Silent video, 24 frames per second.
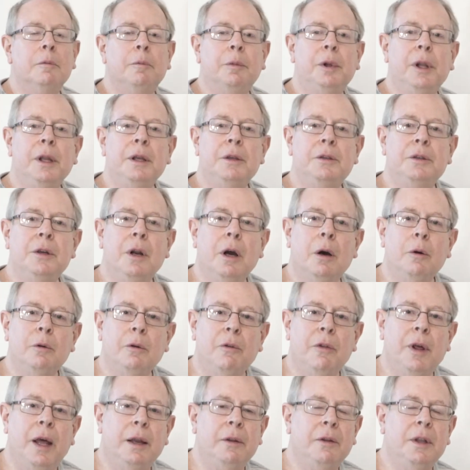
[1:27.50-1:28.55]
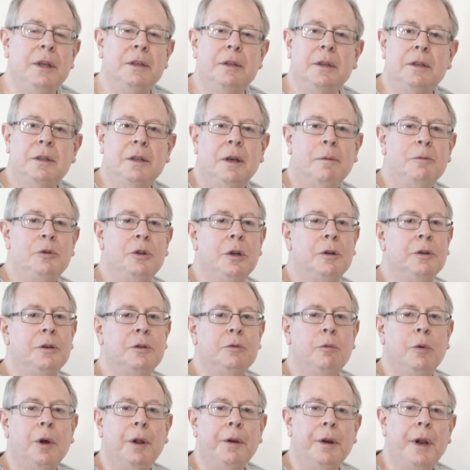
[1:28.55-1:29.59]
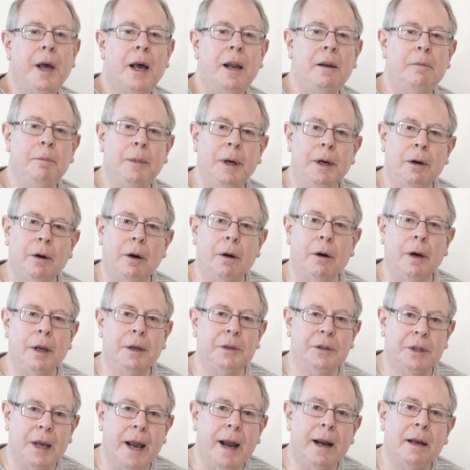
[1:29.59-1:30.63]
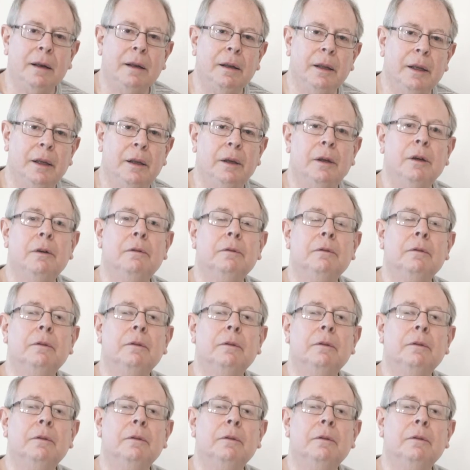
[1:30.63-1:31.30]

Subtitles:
Please note that these assumptions will not mirror exactly